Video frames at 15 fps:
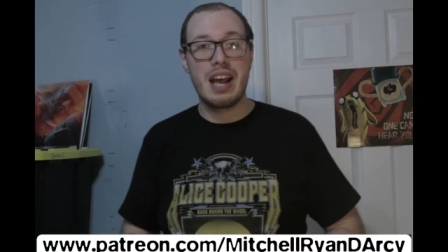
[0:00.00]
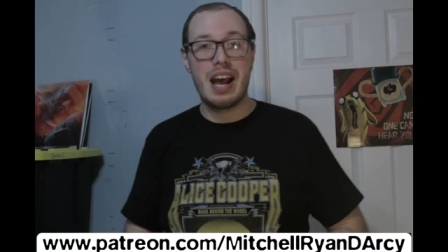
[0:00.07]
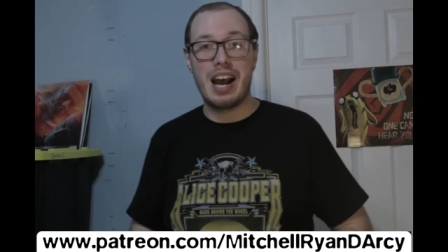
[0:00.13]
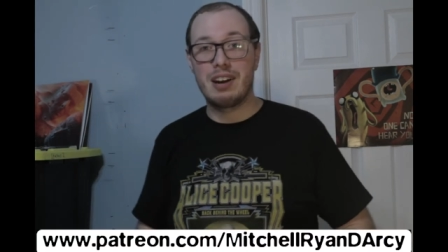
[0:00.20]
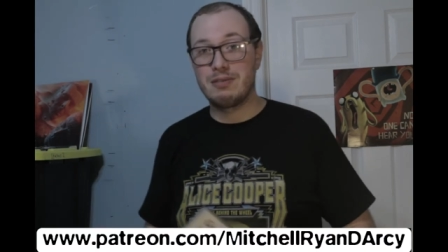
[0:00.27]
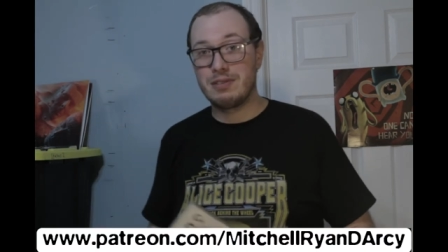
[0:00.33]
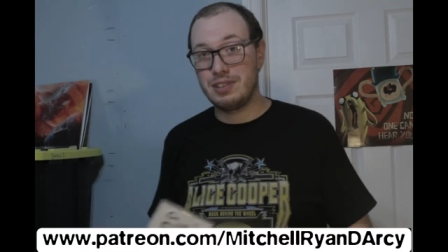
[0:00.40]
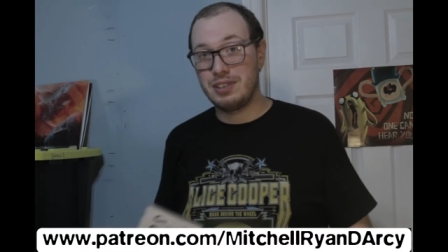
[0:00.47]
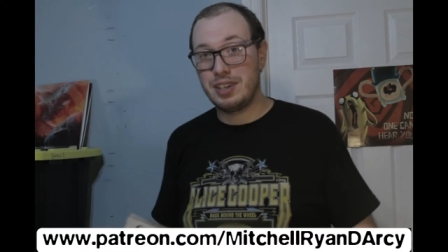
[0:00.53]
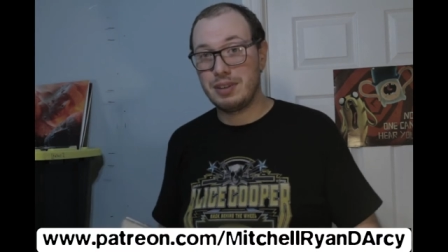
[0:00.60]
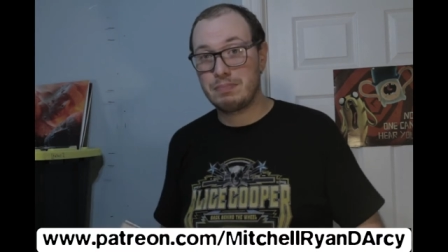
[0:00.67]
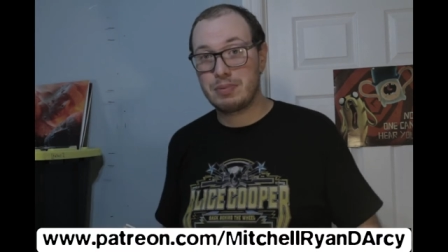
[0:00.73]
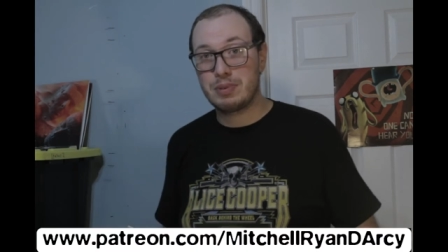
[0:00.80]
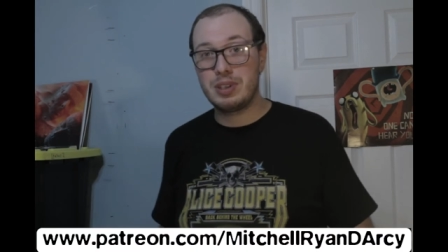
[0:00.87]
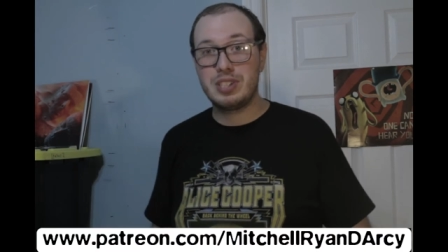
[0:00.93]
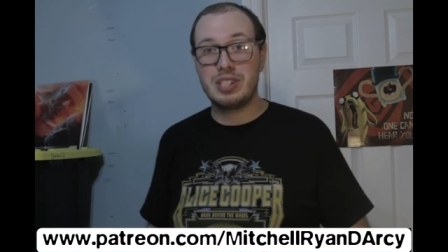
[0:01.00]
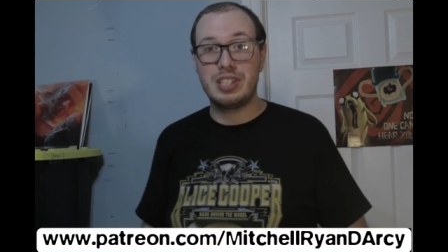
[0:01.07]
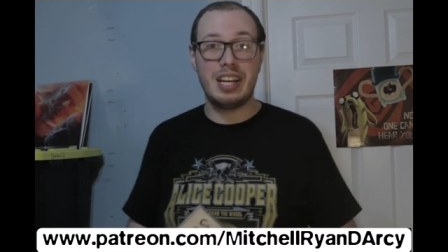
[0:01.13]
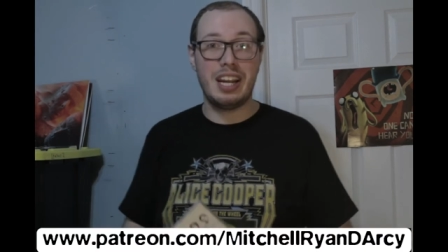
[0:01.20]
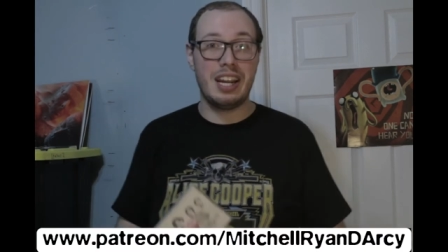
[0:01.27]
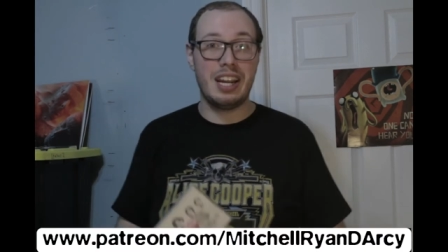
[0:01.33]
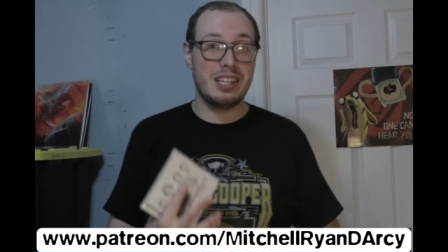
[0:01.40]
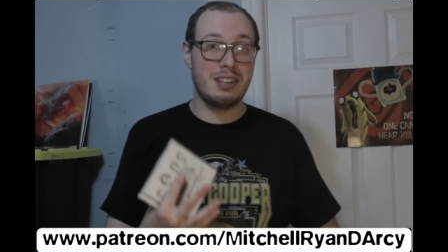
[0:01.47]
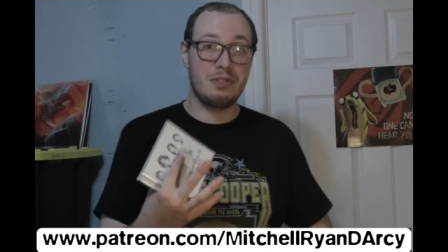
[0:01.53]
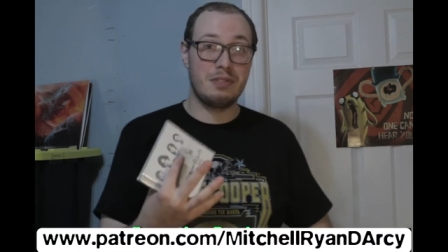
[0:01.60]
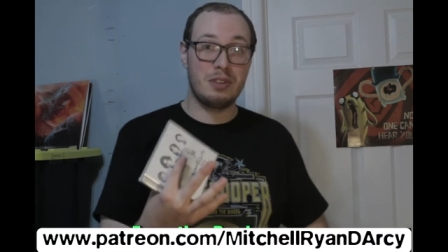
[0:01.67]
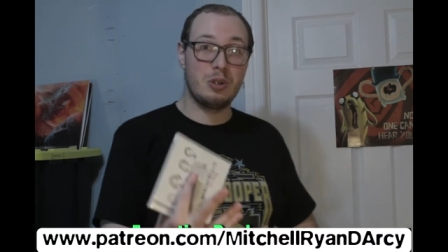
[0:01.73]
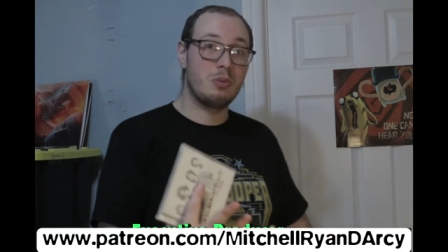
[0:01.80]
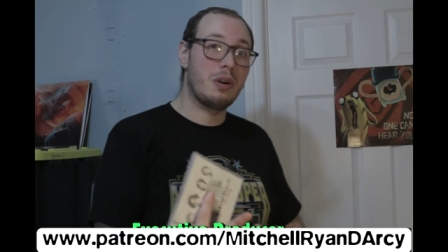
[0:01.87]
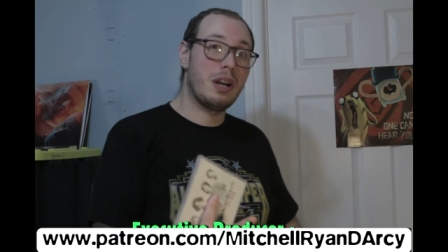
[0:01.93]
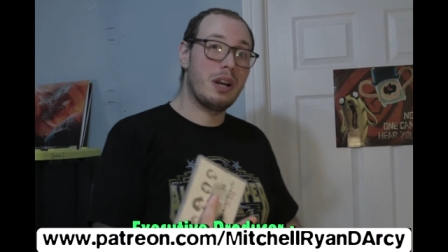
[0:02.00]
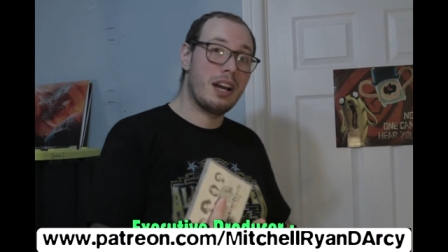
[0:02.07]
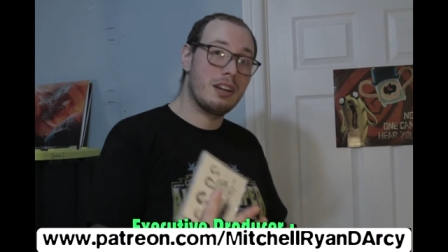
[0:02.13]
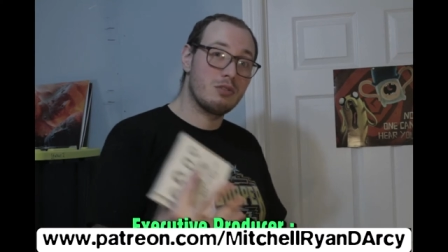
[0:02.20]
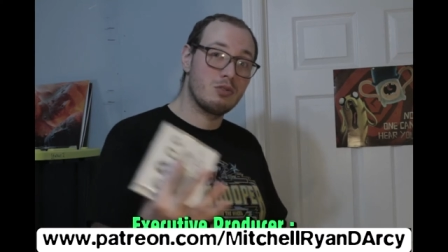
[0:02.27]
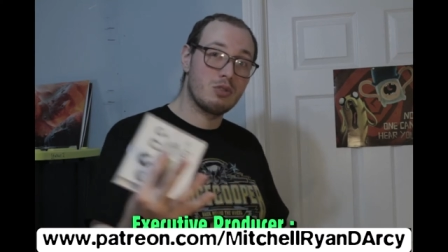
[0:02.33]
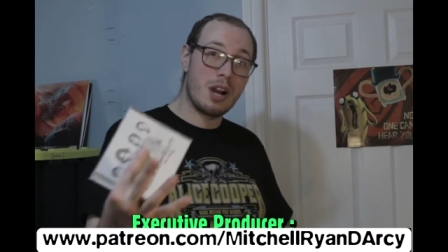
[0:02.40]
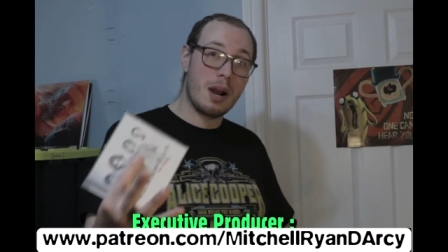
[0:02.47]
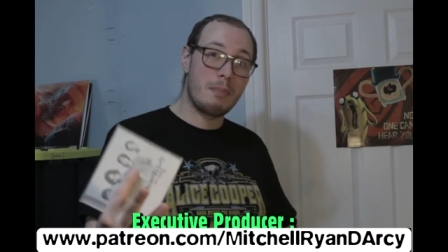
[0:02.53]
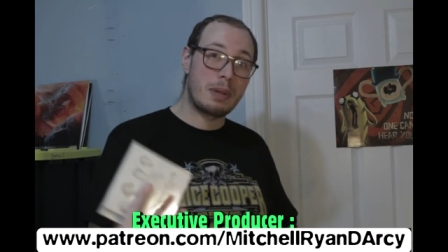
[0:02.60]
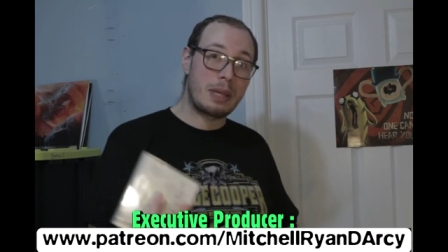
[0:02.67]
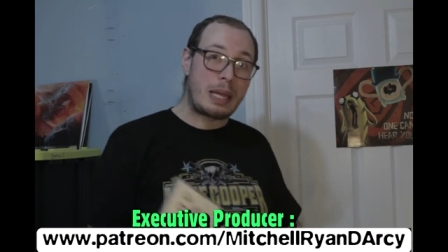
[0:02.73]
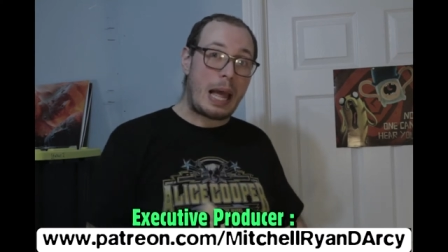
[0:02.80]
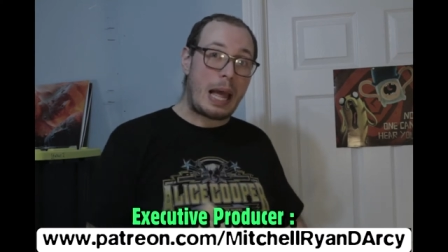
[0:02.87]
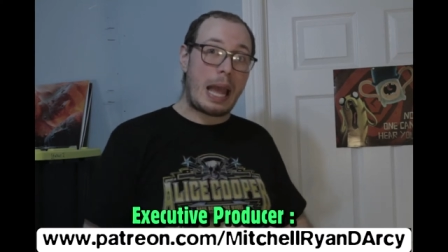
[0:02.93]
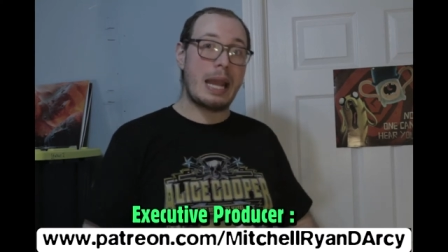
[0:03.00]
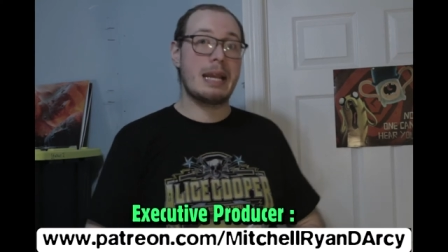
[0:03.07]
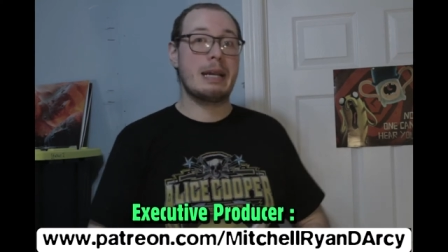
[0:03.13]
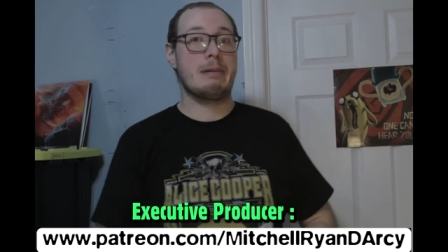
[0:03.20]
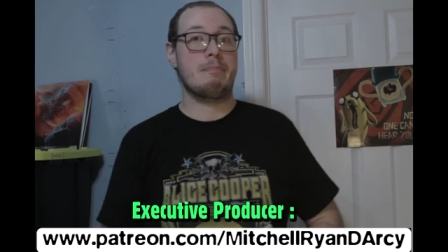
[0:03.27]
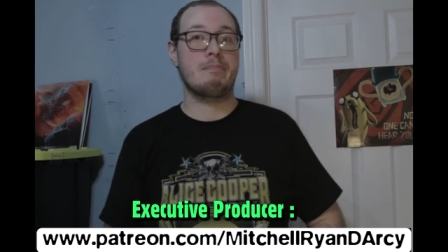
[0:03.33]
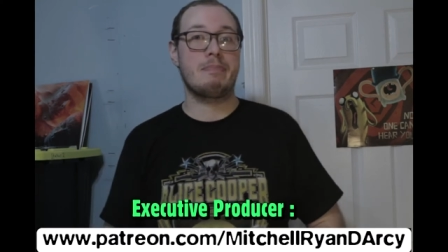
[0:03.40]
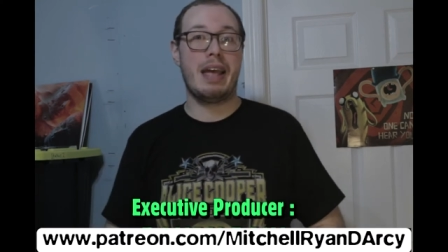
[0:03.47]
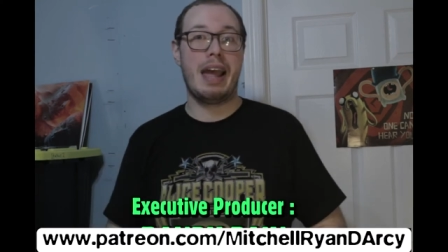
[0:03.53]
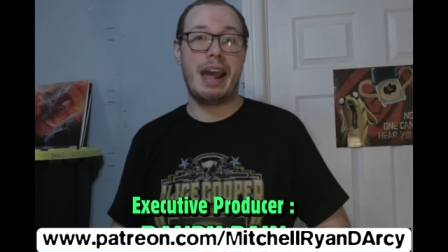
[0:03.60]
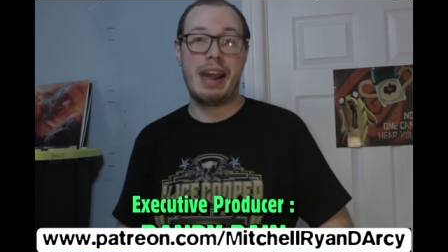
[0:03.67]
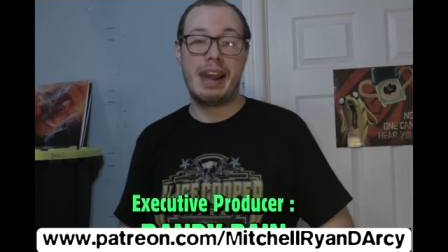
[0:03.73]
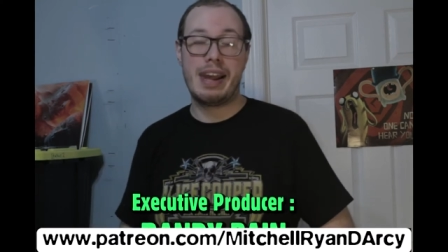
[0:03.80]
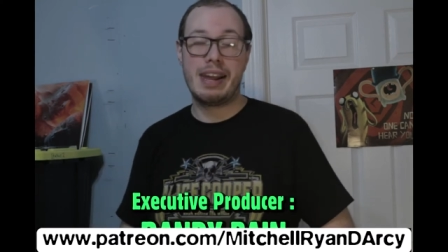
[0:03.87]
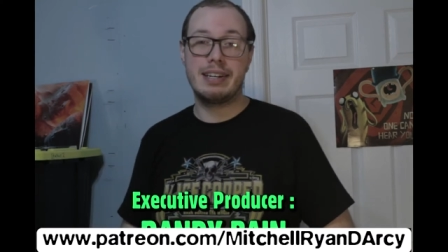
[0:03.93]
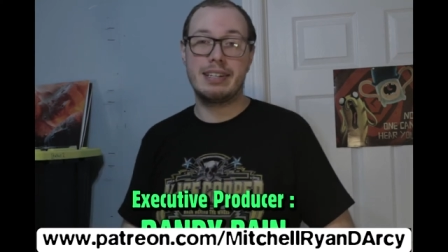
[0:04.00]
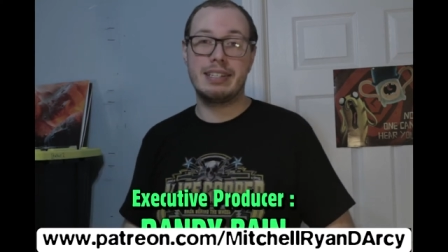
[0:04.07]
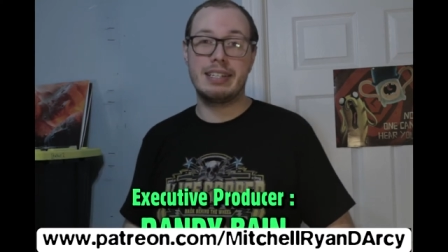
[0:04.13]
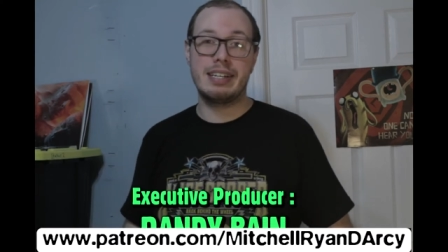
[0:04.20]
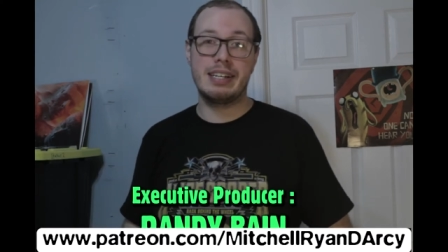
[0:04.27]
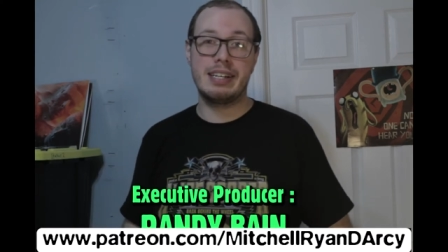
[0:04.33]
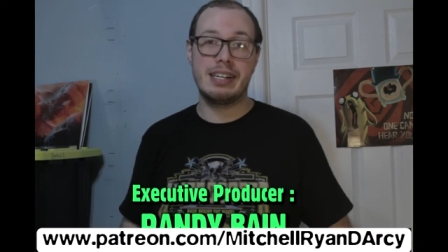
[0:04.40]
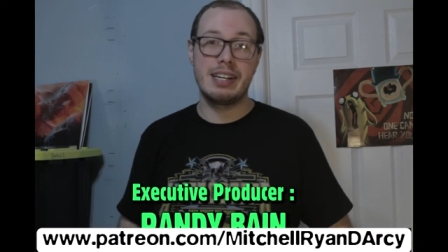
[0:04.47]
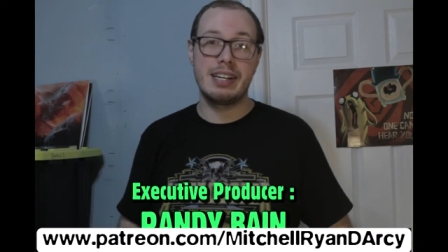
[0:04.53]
I really appreciate if you uh, drop a like and uh,